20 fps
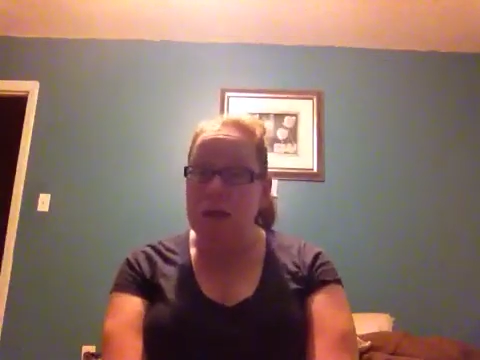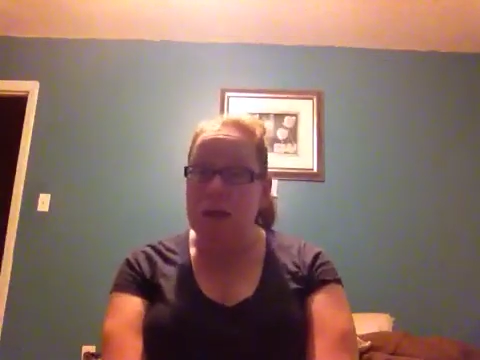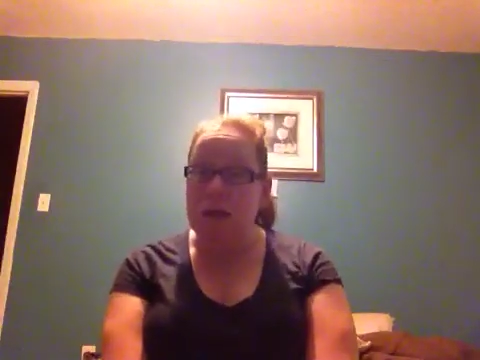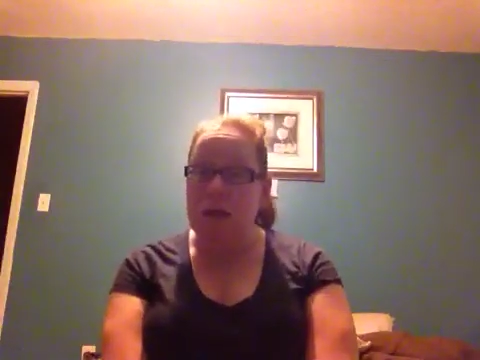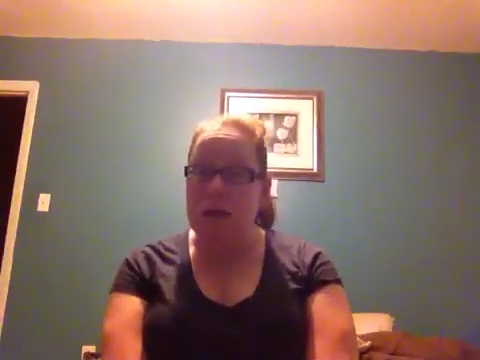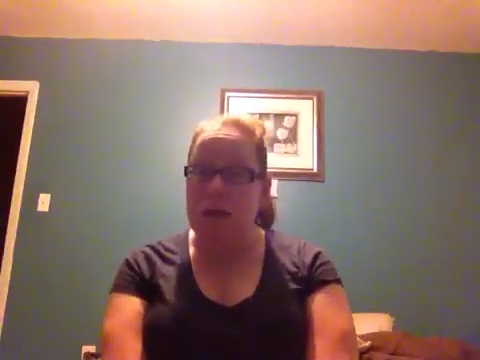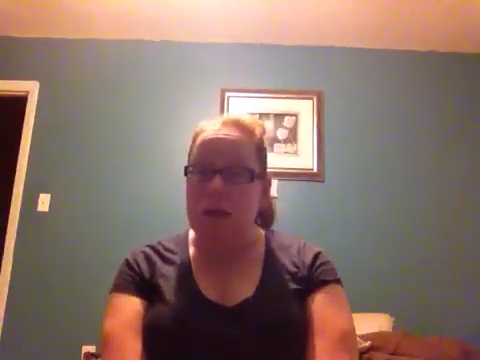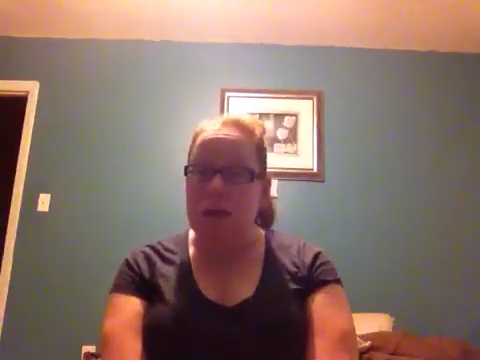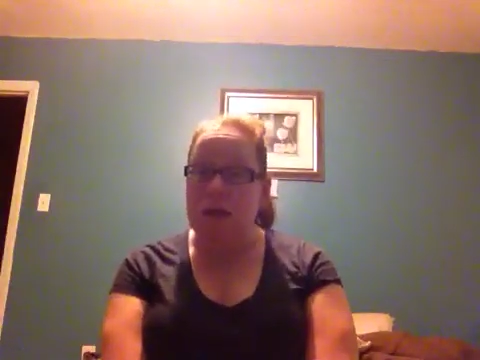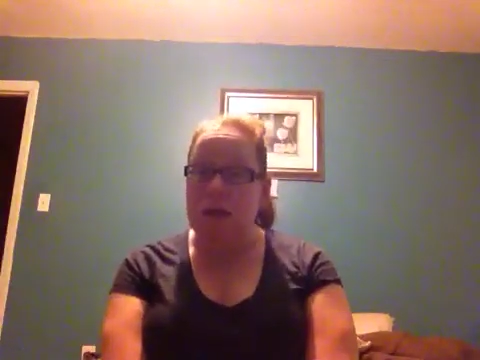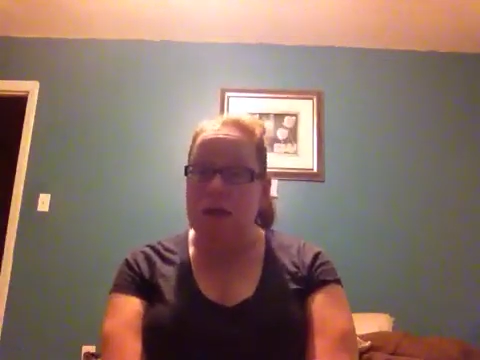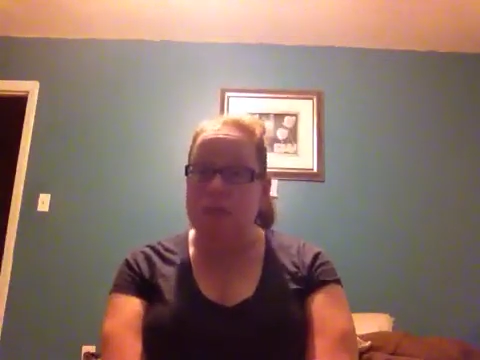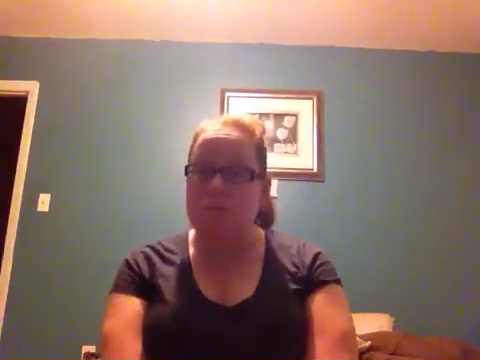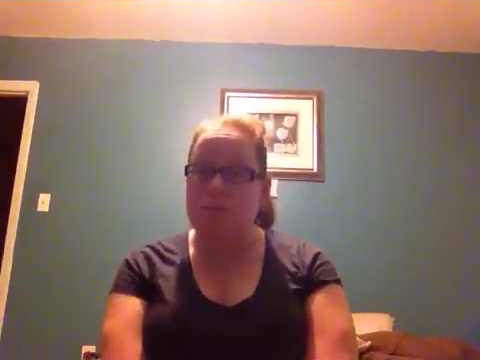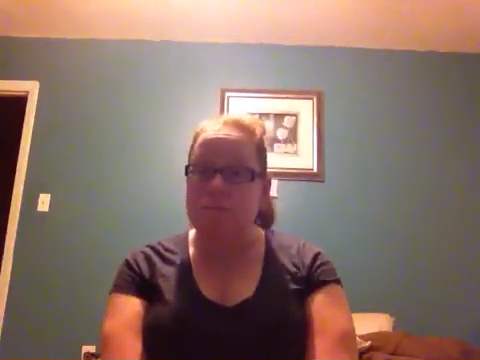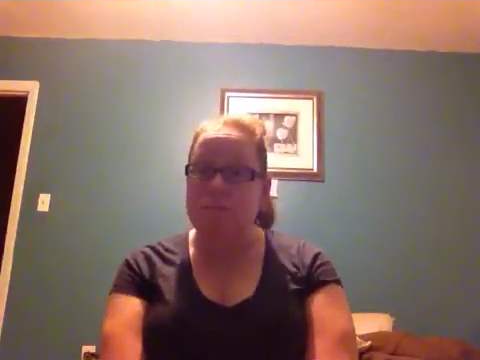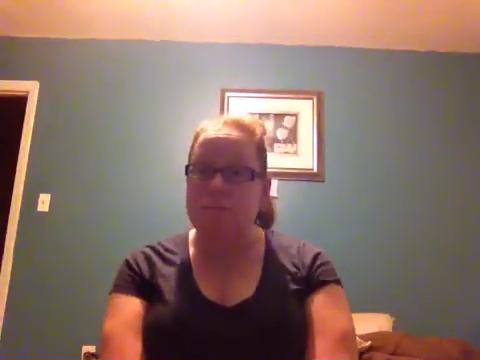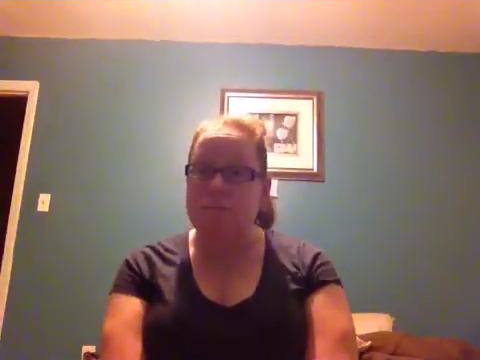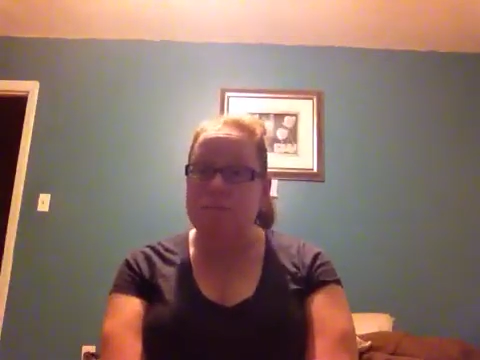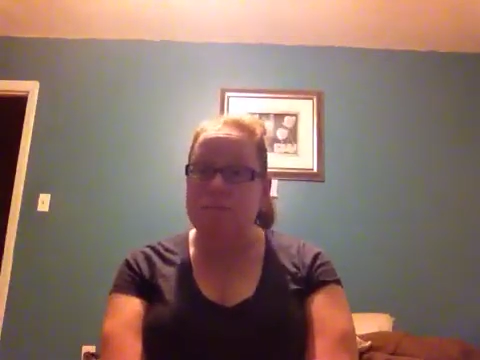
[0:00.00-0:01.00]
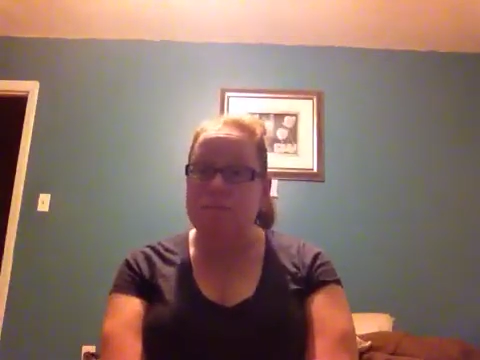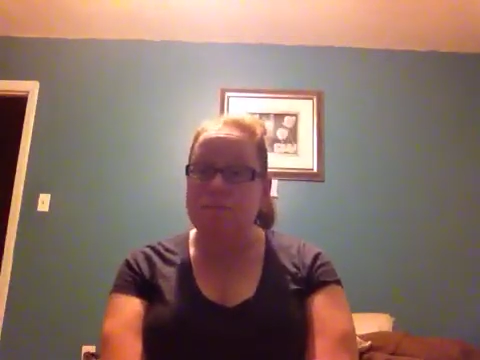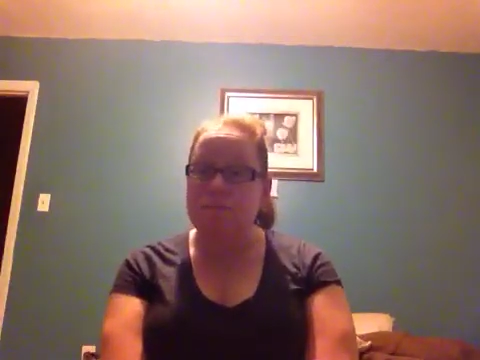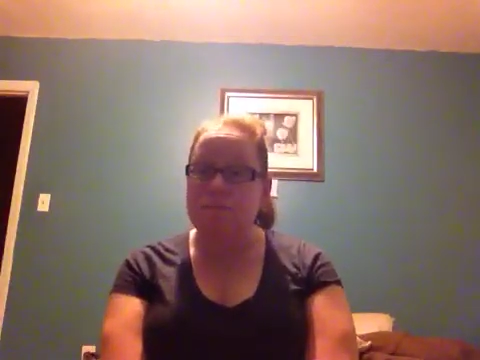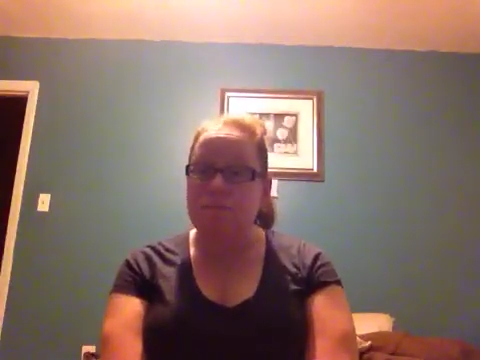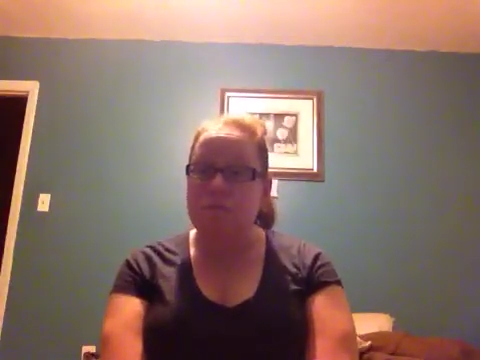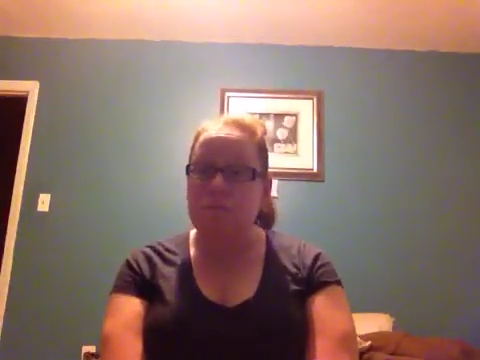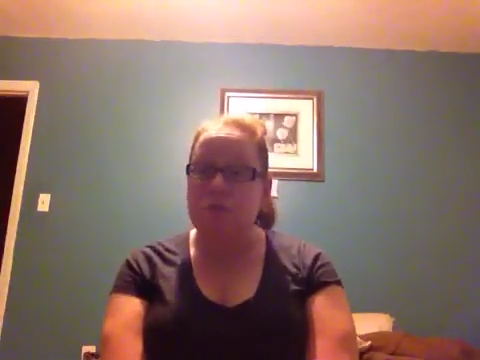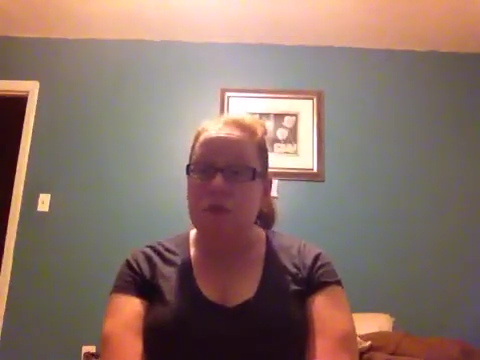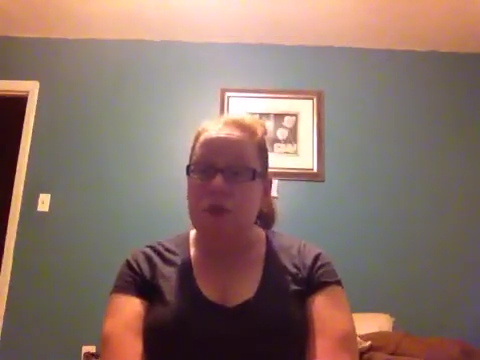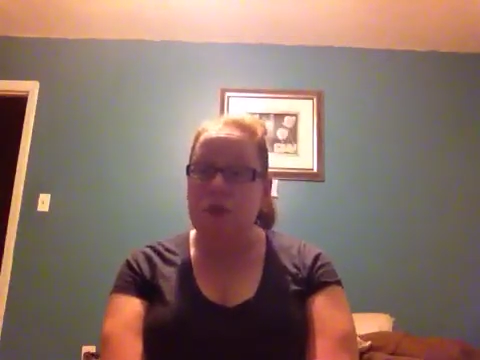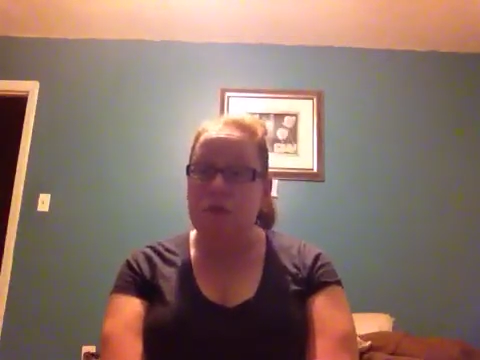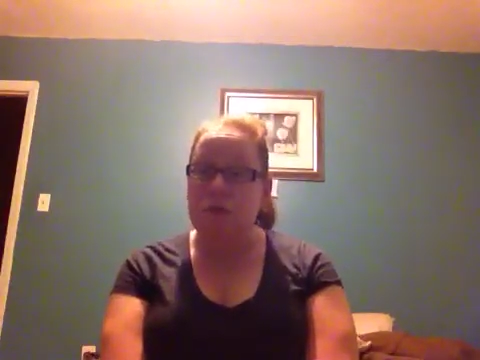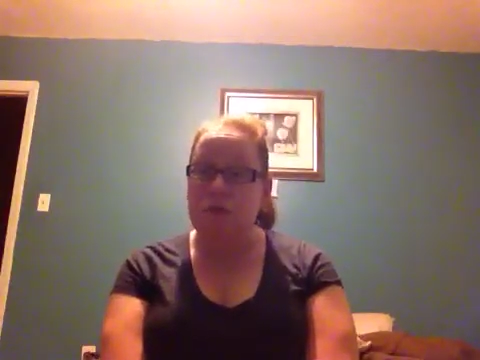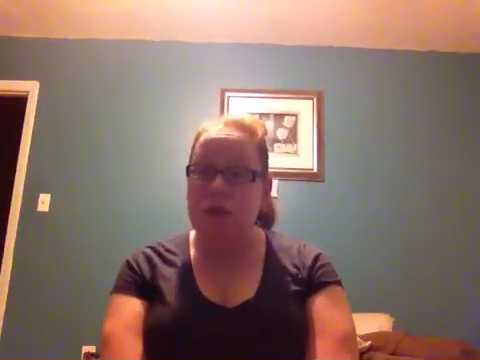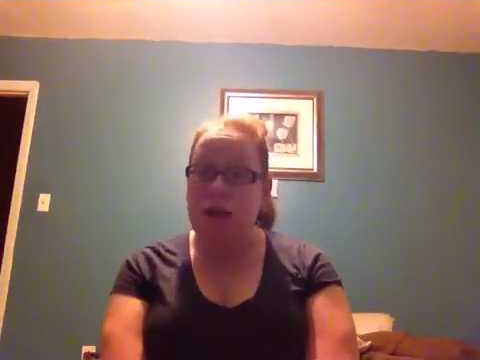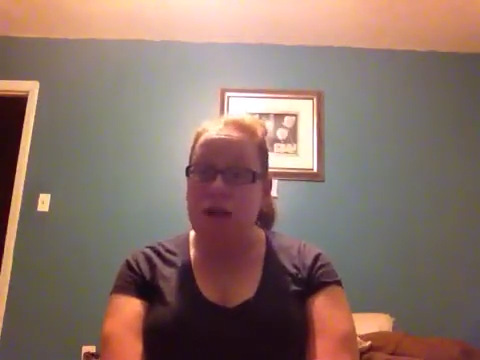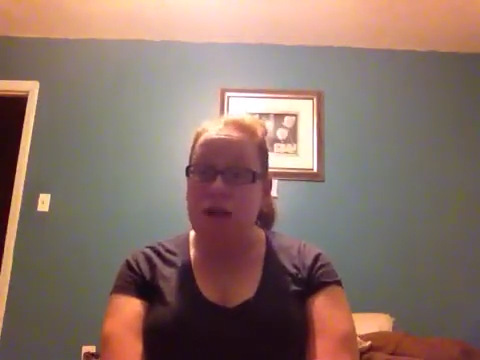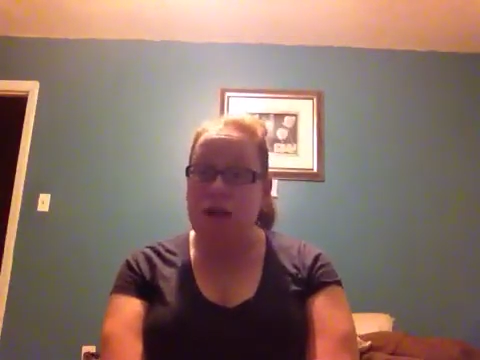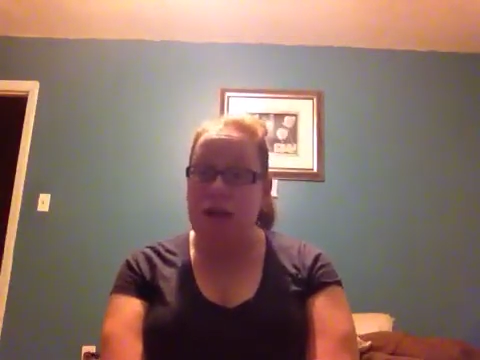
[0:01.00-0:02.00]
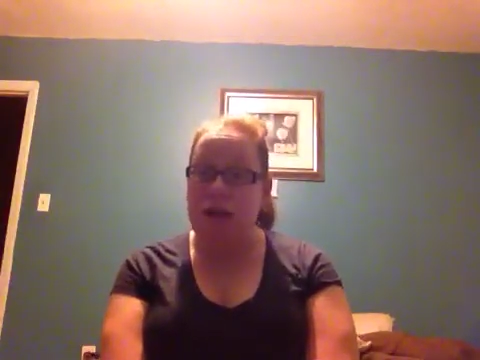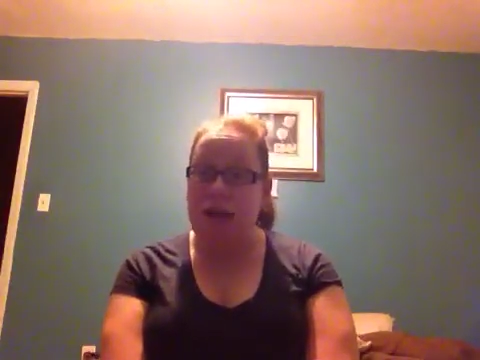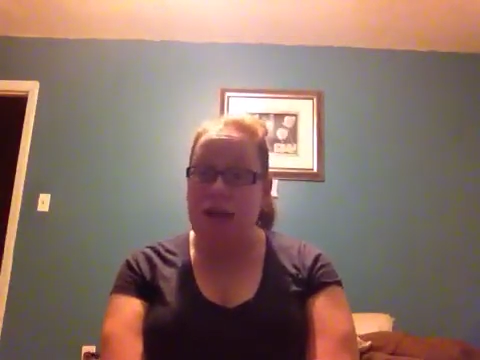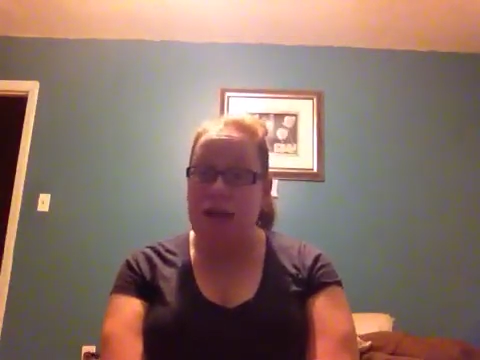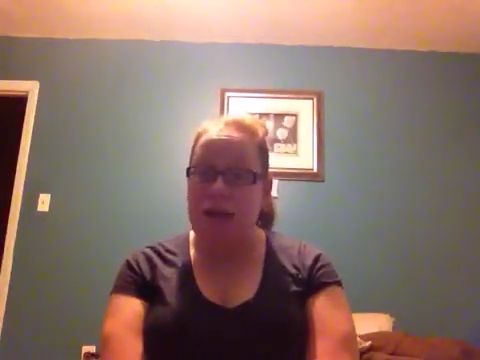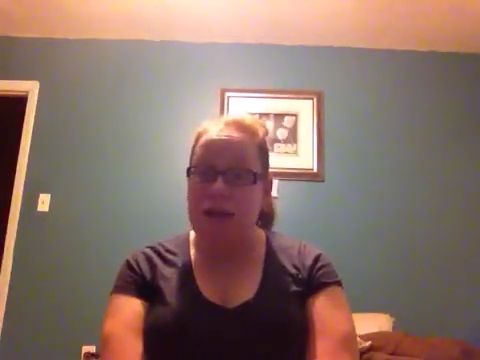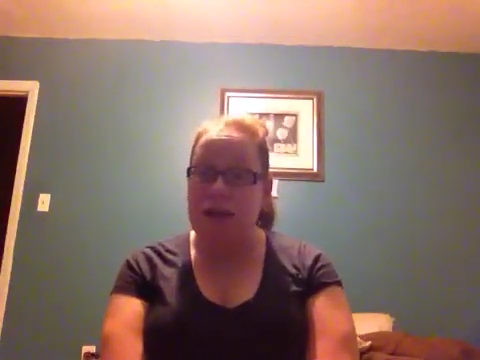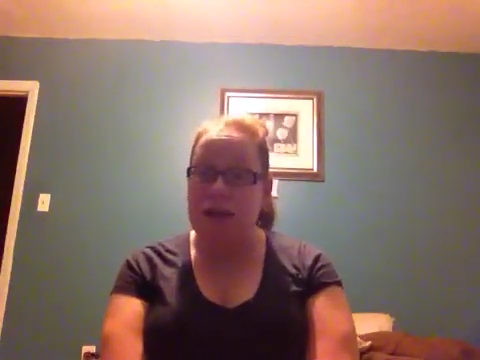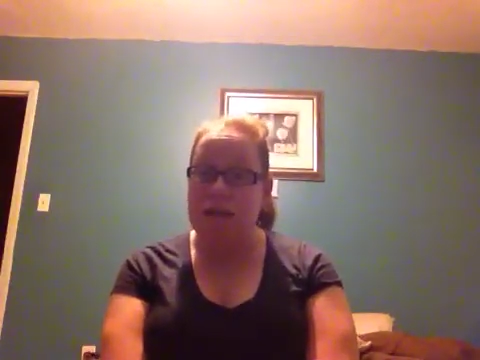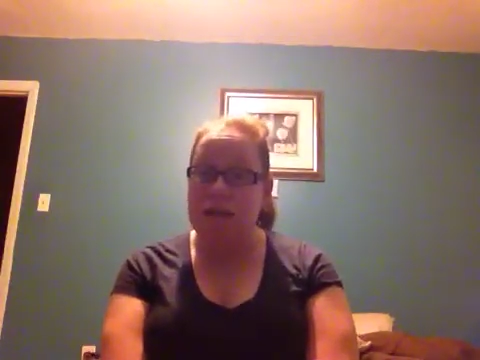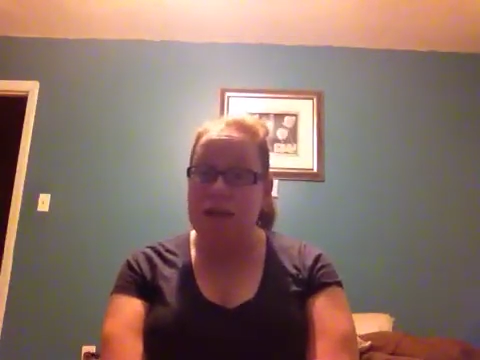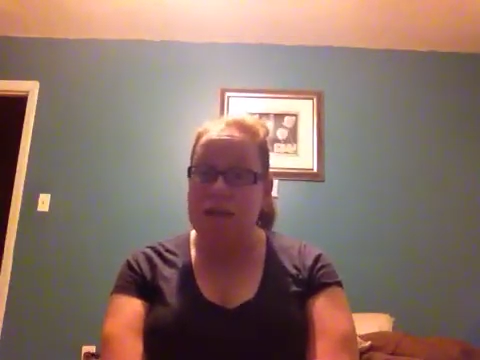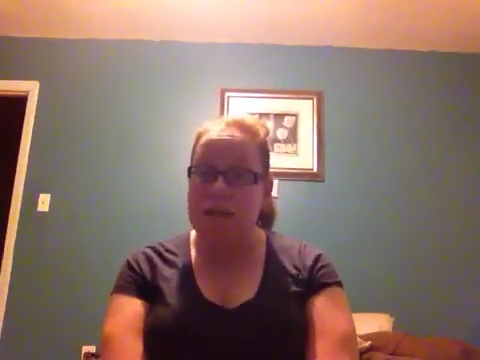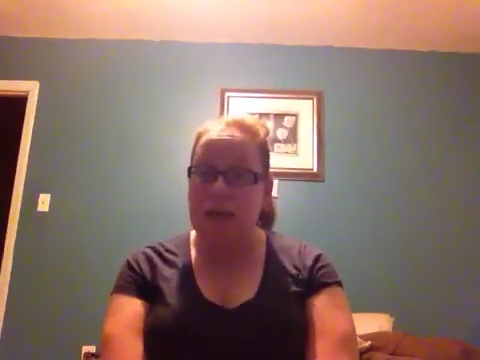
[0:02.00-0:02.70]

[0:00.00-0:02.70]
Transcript: So I'm trying to get